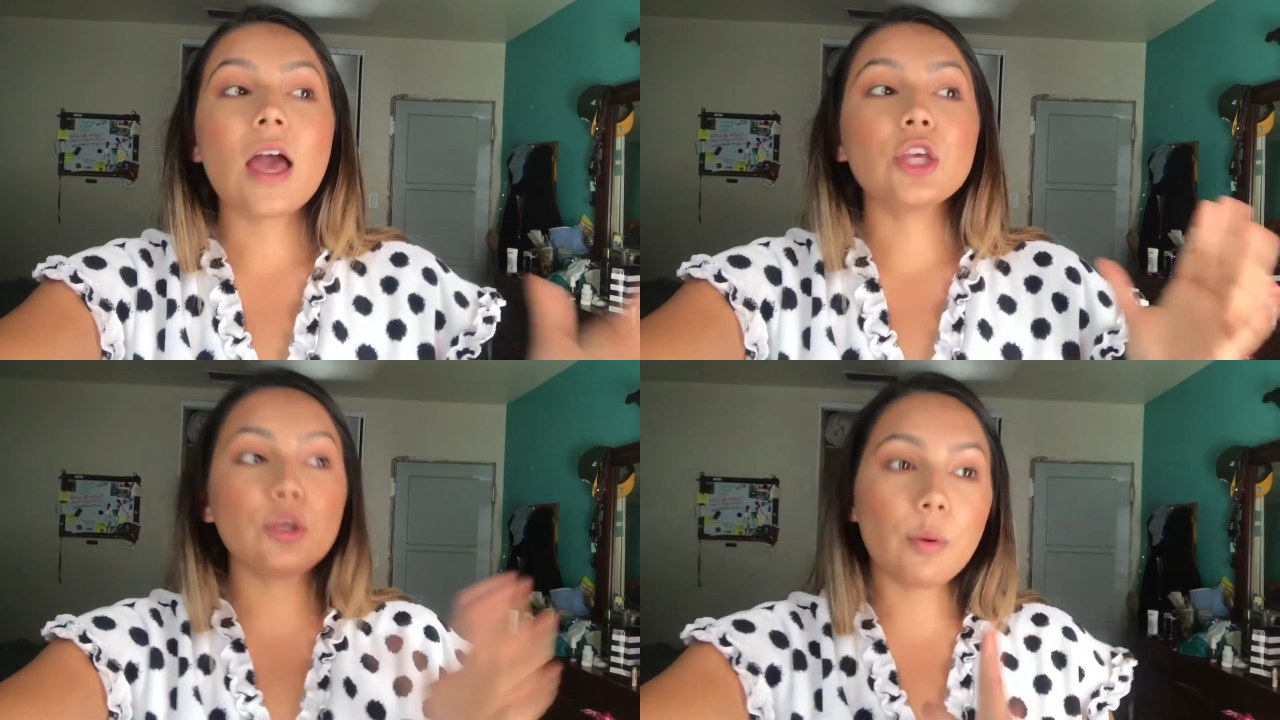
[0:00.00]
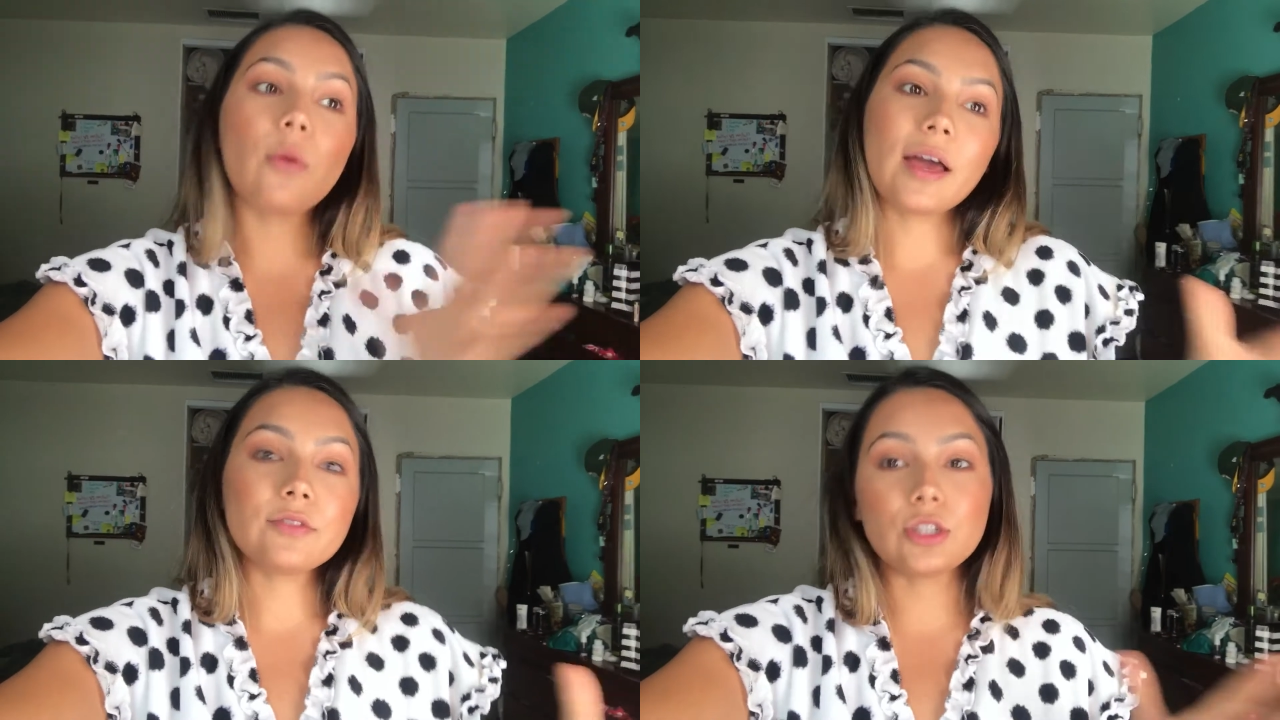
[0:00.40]
you
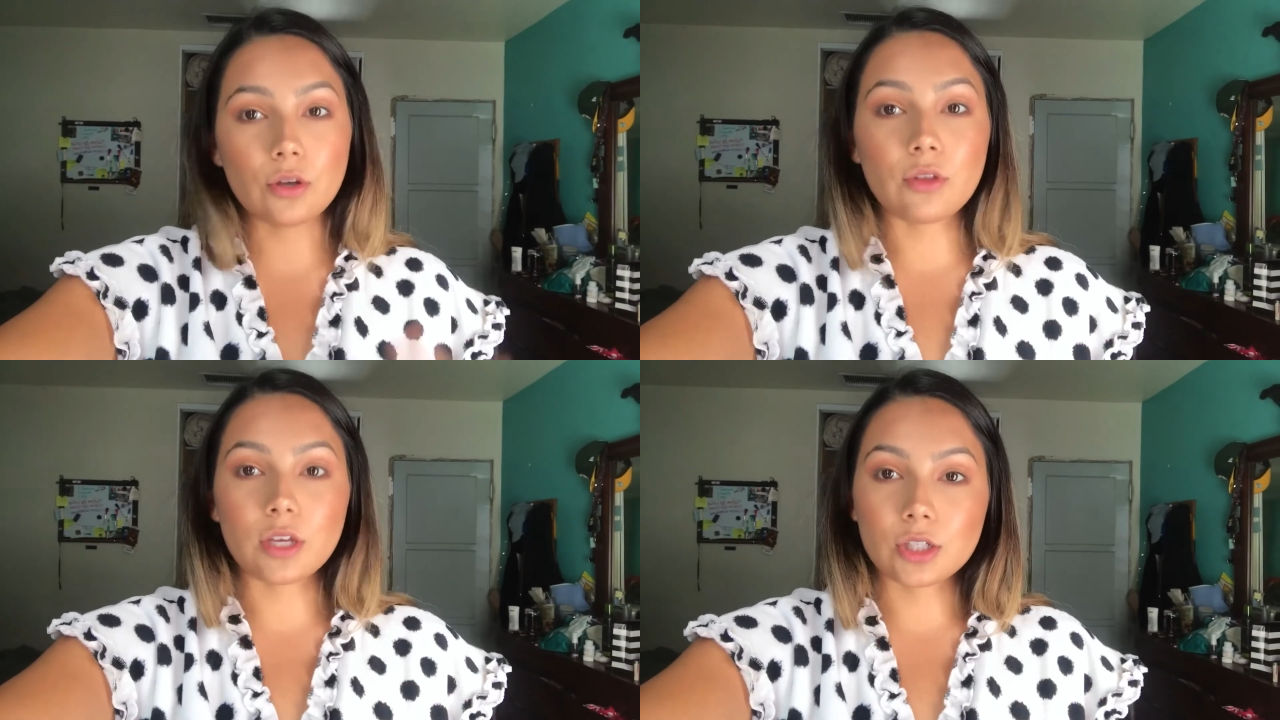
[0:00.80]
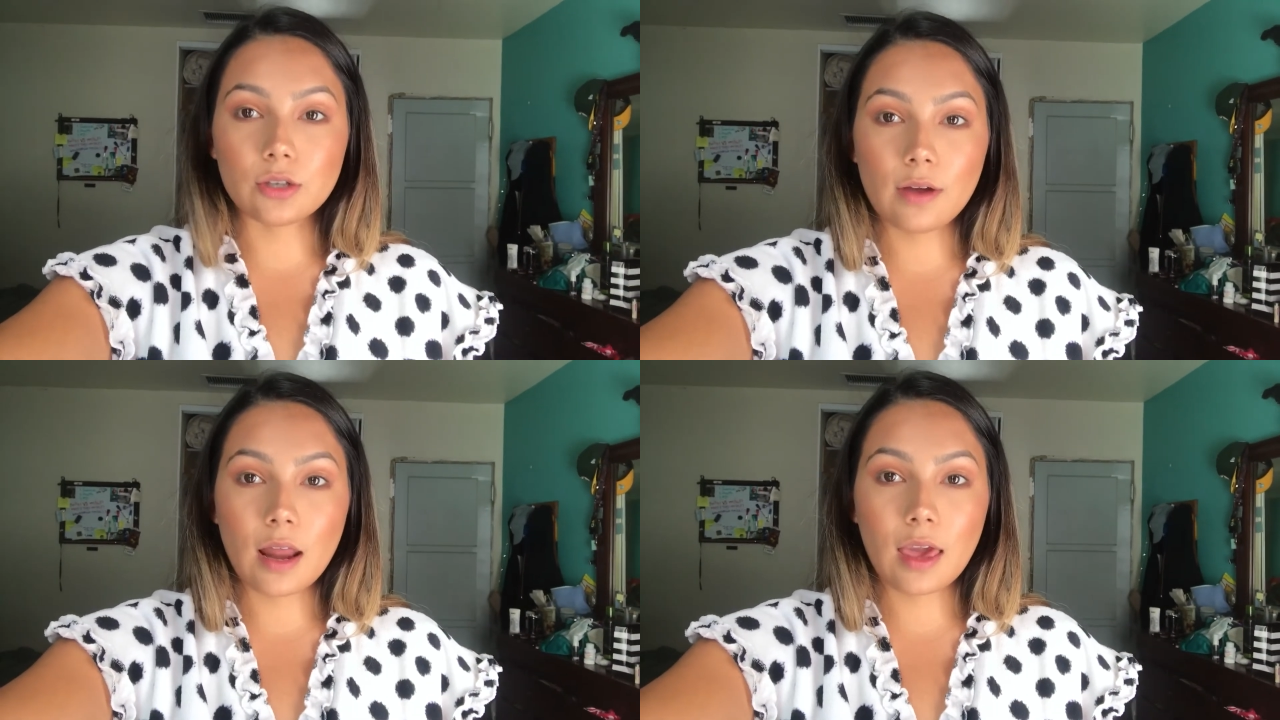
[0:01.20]
both have to know the
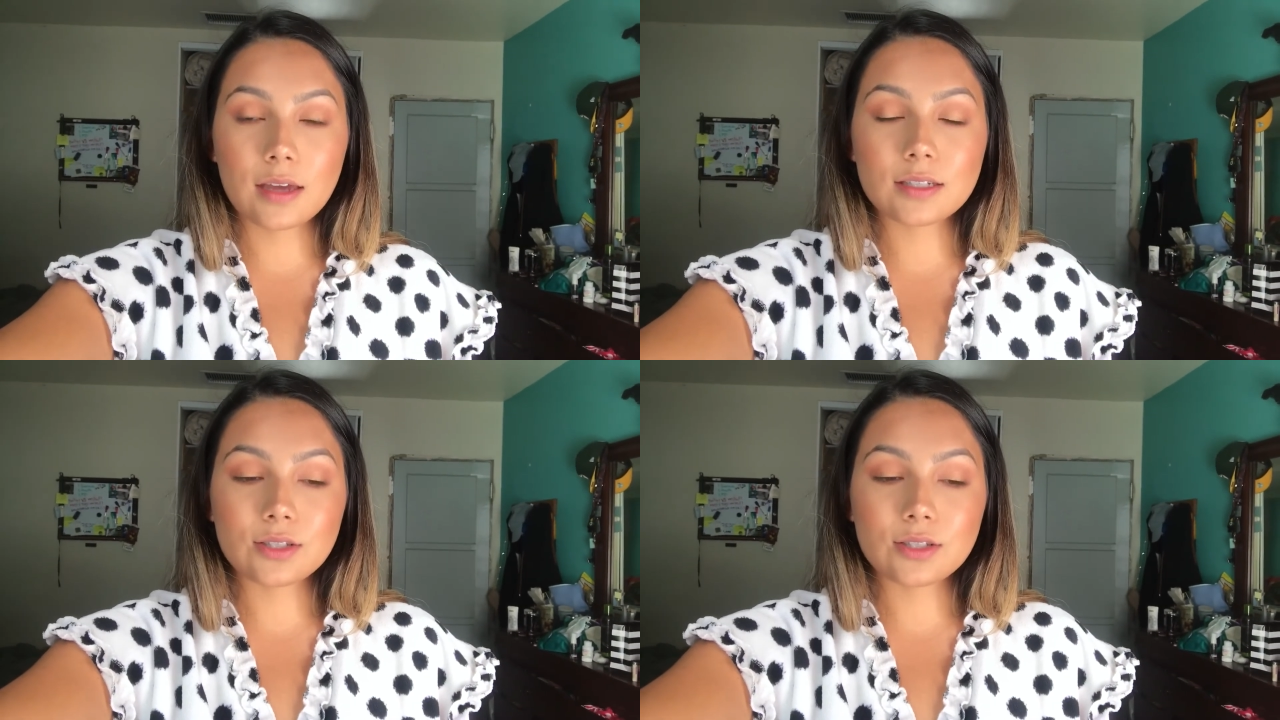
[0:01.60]
issue at hand.